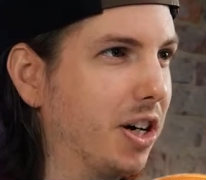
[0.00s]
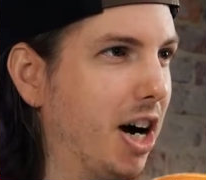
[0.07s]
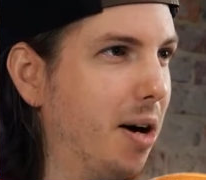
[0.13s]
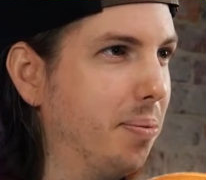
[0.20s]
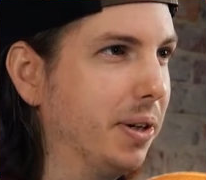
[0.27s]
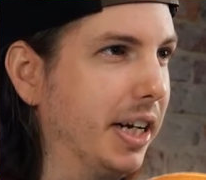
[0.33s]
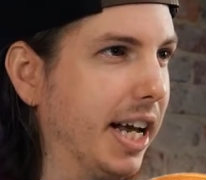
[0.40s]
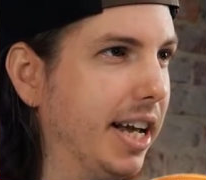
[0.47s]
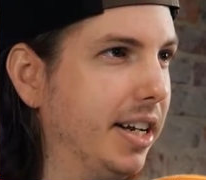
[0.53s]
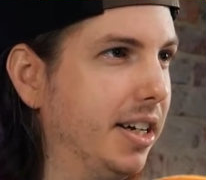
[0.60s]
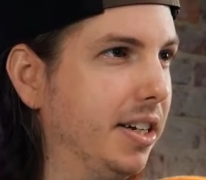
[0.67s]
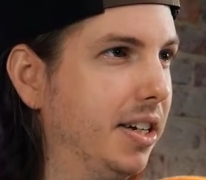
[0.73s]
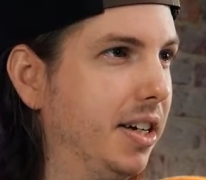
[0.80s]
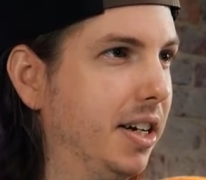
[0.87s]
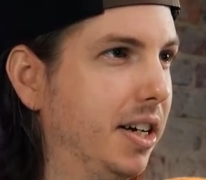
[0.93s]

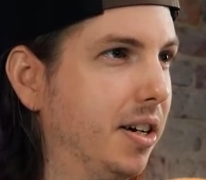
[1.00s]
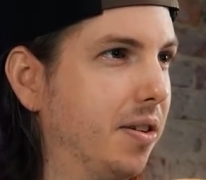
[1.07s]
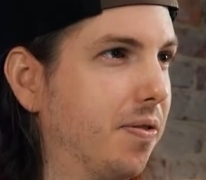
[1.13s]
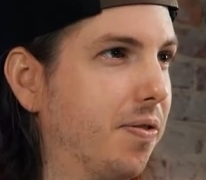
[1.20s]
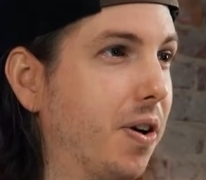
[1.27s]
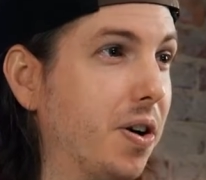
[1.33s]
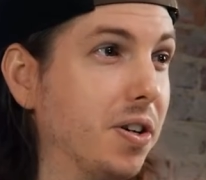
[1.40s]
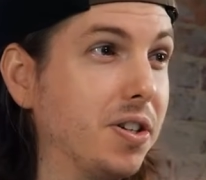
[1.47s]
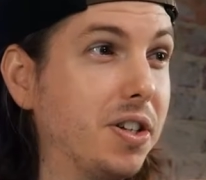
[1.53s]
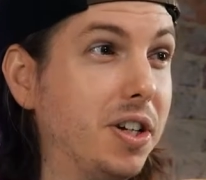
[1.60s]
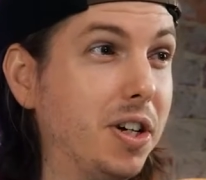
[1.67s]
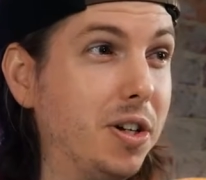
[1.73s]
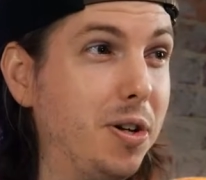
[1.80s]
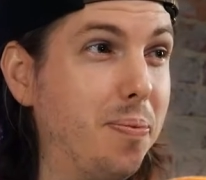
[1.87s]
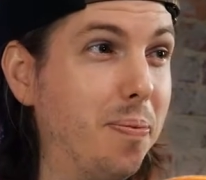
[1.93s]
complicated. First,
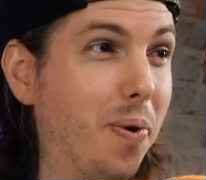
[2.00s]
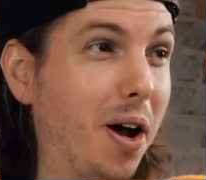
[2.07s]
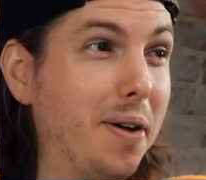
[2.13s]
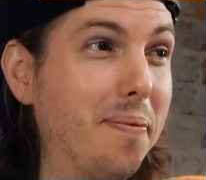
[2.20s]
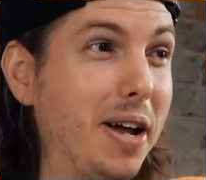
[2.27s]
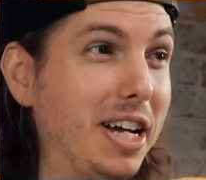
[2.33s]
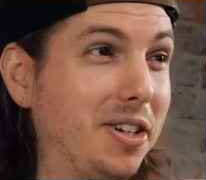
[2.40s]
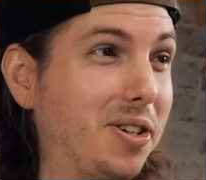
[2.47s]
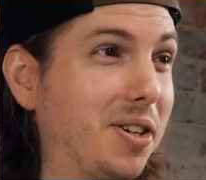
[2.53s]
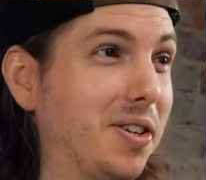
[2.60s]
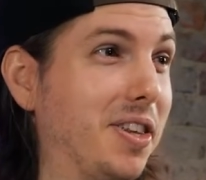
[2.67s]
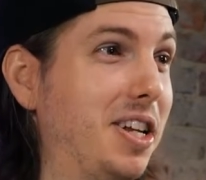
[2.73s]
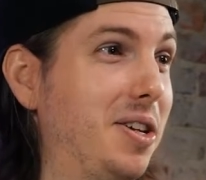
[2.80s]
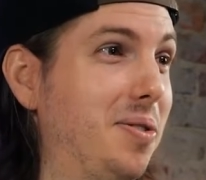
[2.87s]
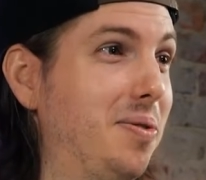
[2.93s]
you want to make sure
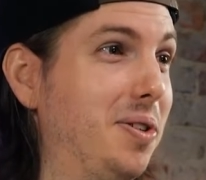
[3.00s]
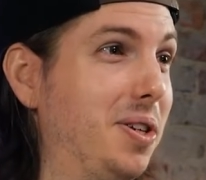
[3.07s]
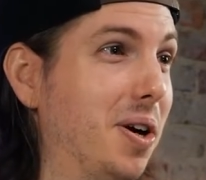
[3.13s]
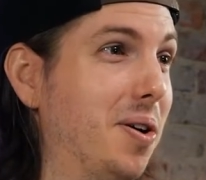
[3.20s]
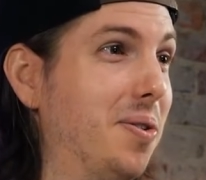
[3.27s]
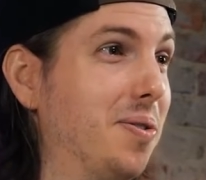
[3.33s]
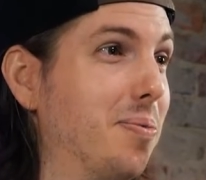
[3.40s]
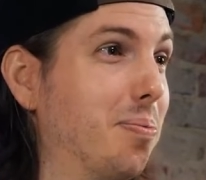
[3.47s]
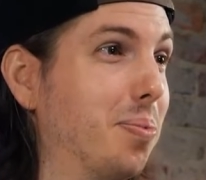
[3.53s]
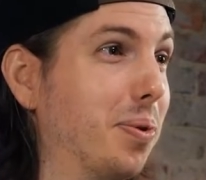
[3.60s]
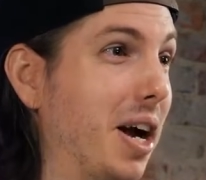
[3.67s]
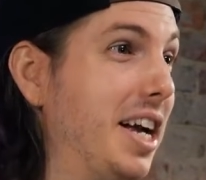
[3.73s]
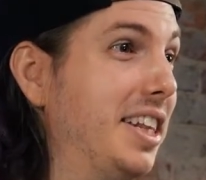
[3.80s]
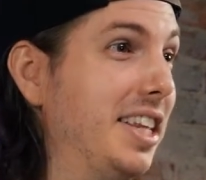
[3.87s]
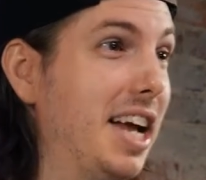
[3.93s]
that you don't
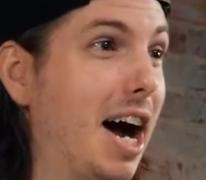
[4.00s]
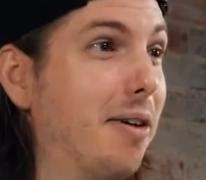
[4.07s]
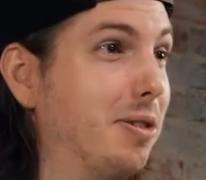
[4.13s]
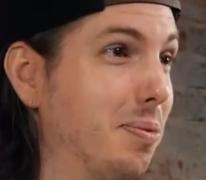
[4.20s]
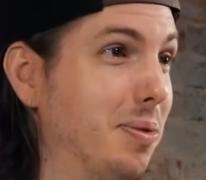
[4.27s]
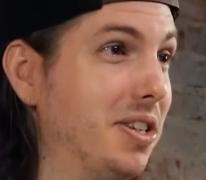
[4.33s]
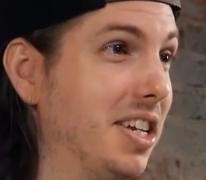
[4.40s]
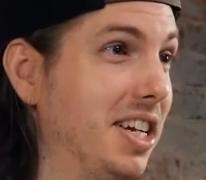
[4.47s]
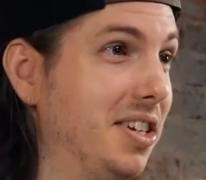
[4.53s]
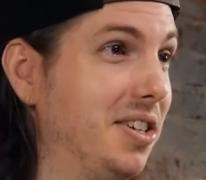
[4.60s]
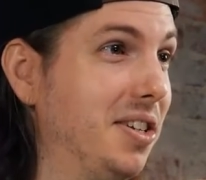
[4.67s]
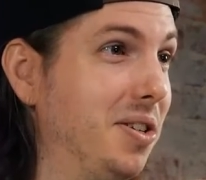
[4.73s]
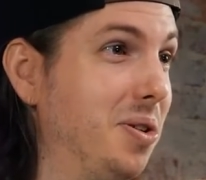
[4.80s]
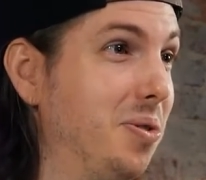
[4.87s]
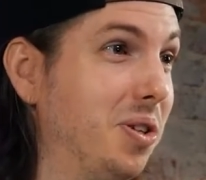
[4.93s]
break the
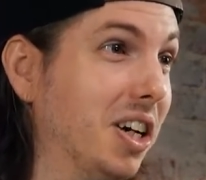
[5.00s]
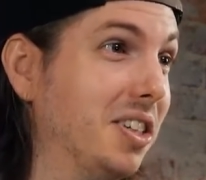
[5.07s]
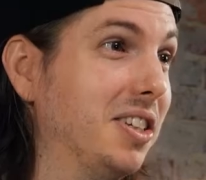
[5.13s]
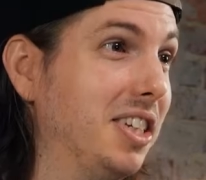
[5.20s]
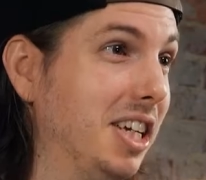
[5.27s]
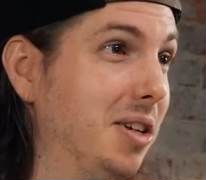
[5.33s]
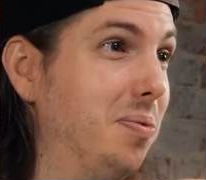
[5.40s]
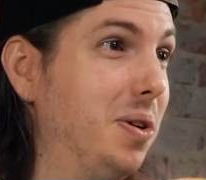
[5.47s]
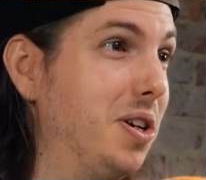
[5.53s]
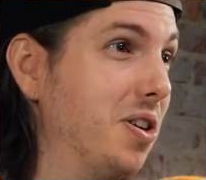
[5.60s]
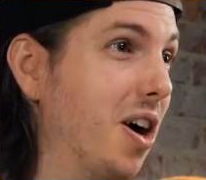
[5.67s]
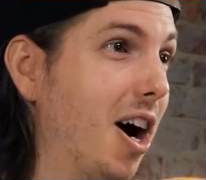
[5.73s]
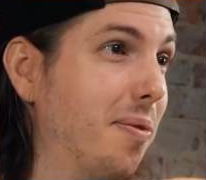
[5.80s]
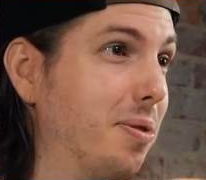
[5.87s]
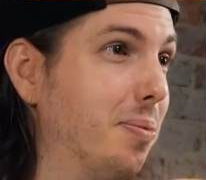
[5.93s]
optimization you just did when you're
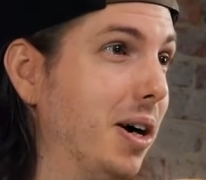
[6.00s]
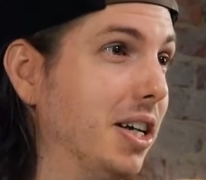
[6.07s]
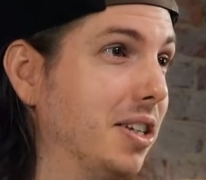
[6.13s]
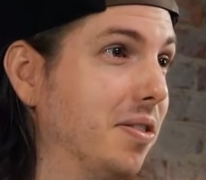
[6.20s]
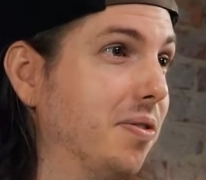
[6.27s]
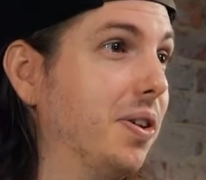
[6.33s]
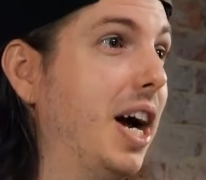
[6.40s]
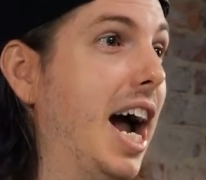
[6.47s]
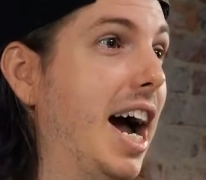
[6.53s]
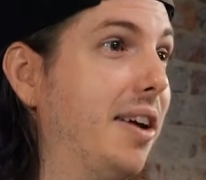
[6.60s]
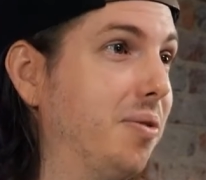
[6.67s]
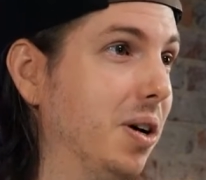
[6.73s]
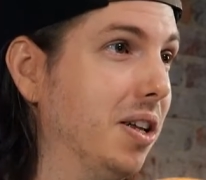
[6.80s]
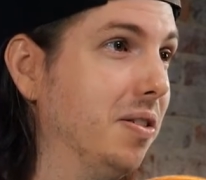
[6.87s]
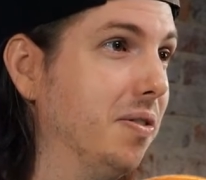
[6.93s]
optimizing for ad
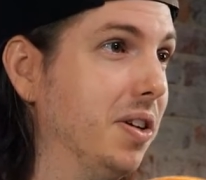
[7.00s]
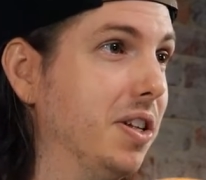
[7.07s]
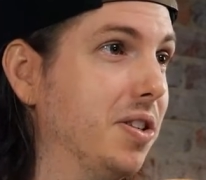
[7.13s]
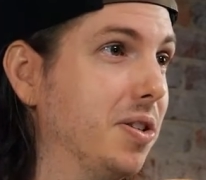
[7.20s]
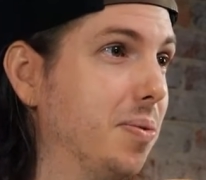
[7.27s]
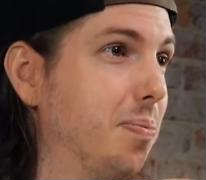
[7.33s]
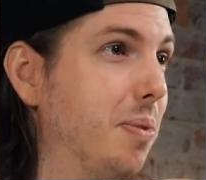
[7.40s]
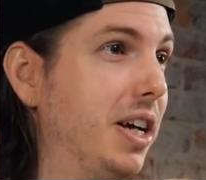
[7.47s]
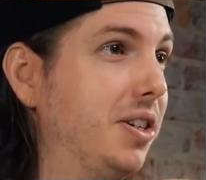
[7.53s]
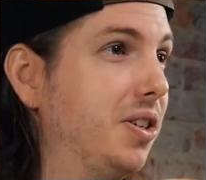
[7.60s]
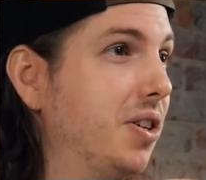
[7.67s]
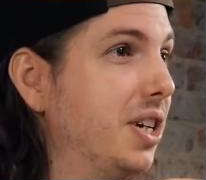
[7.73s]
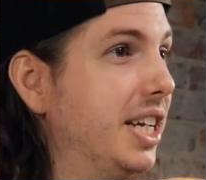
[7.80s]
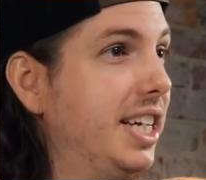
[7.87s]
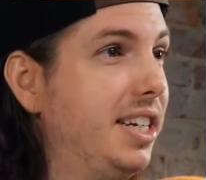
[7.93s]
relevance. Make
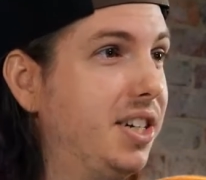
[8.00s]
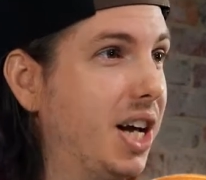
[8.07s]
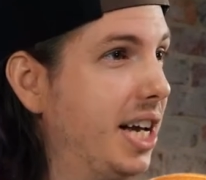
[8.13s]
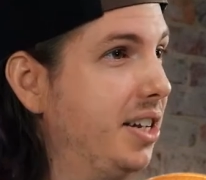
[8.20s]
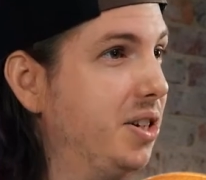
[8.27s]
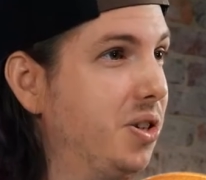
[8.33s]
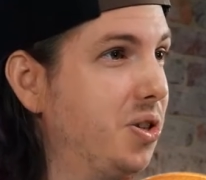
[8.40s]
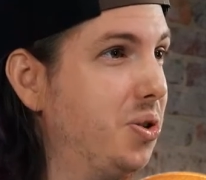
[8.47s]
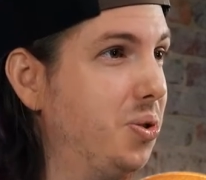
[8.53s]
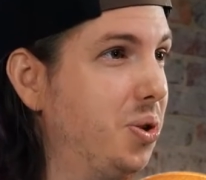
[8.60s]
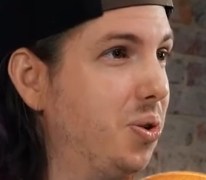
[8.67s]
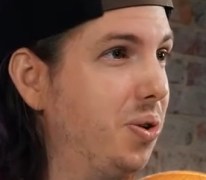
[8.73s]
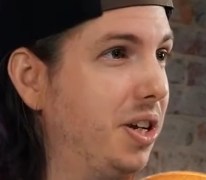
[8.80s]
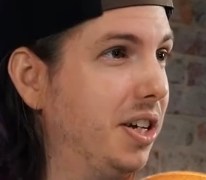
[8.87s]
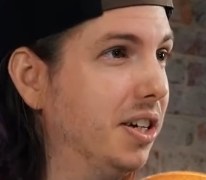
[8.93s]
sure any changes you
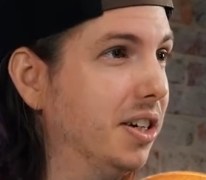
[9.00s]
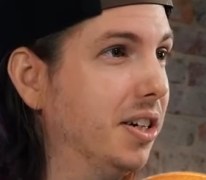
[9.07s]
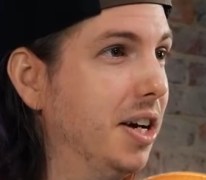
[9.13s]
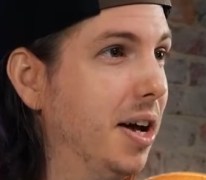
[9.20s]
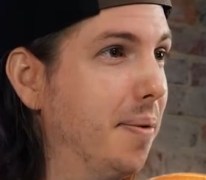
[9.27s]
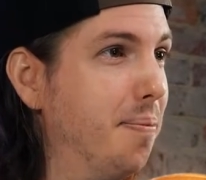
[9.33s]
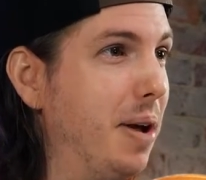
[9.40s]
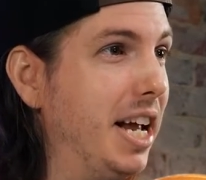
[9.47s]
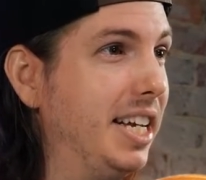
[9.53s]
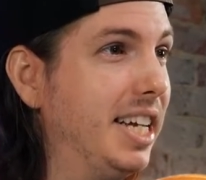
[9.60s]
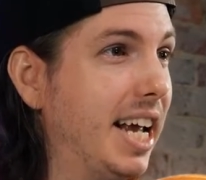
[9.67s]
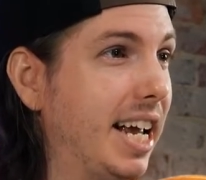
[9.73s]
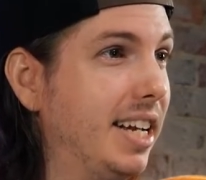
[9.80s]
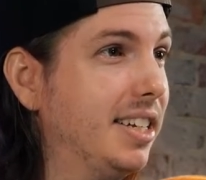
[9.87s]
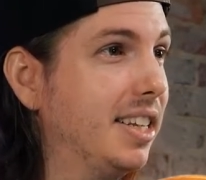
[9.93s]
do here
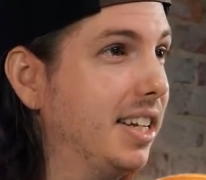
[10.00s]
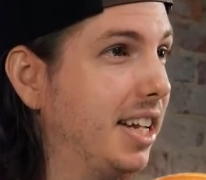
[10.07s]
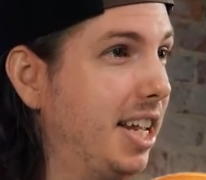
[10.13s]
maintains the